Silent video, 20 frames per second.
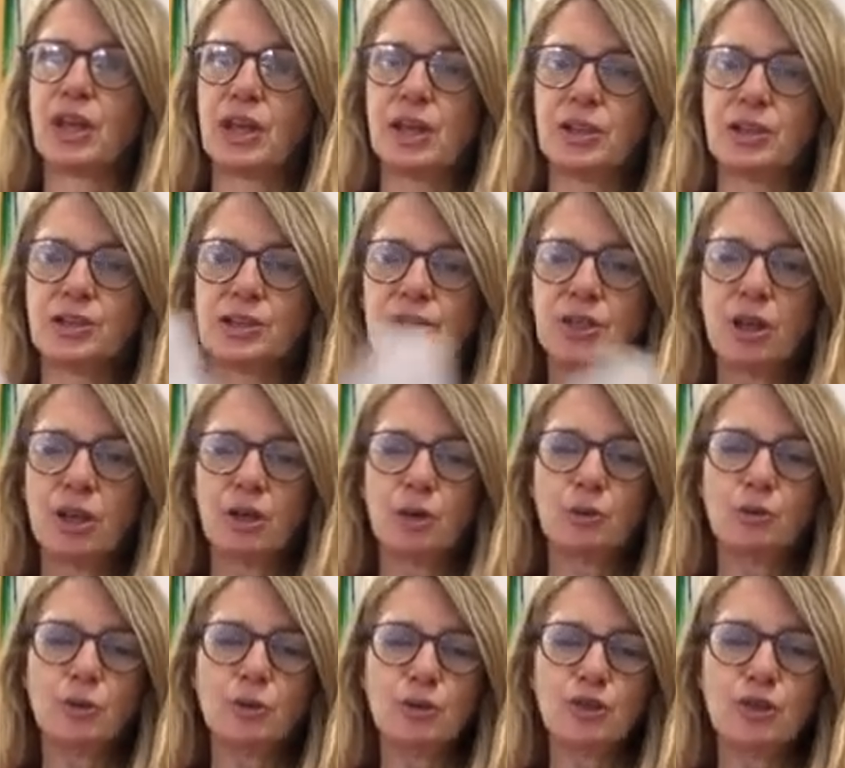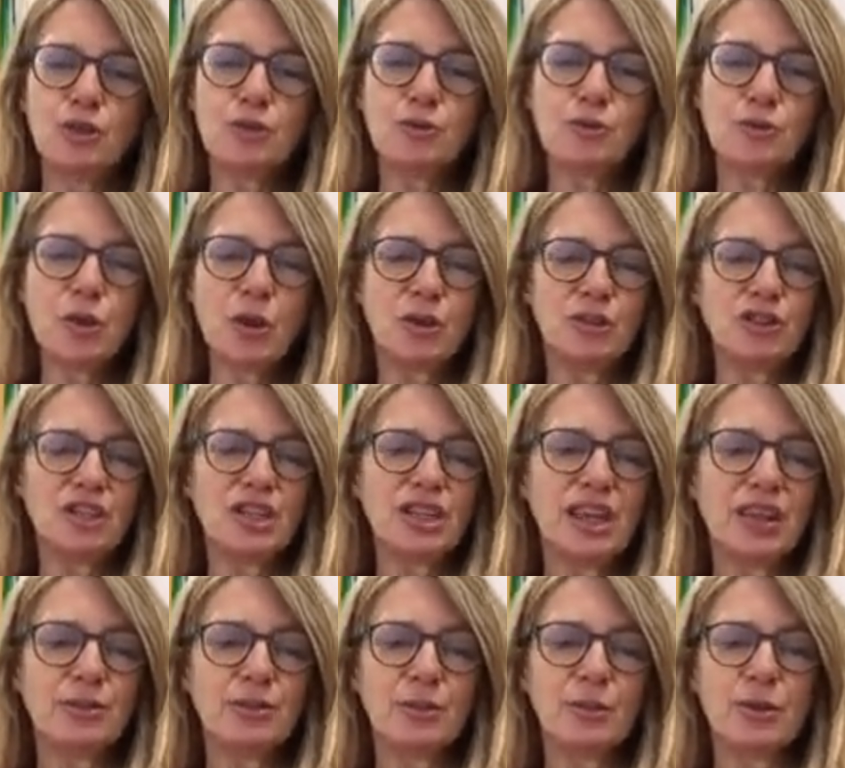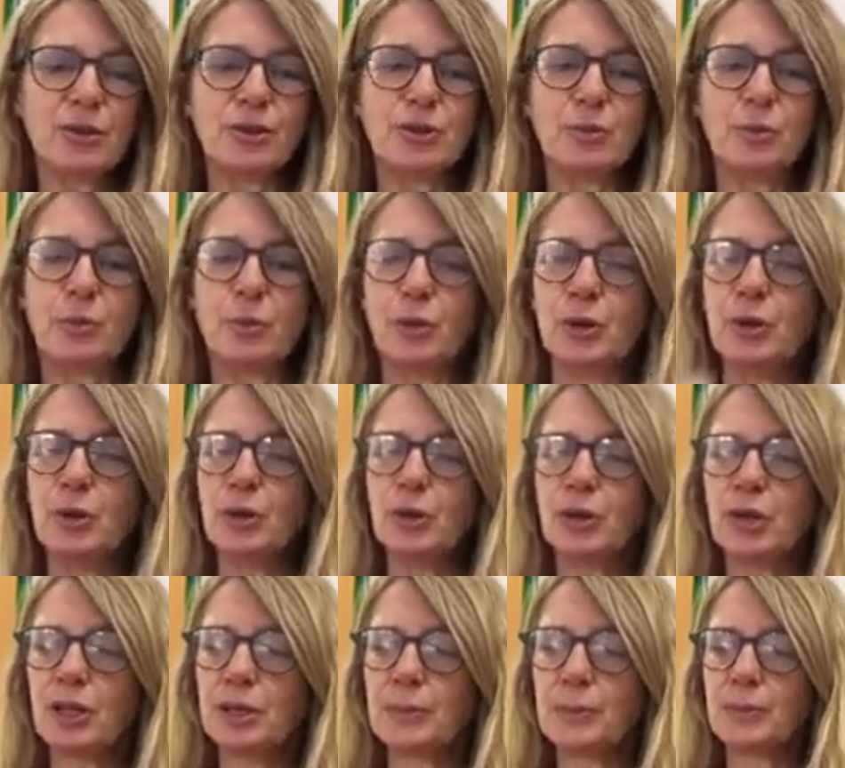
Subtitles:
So once you've got together with the book,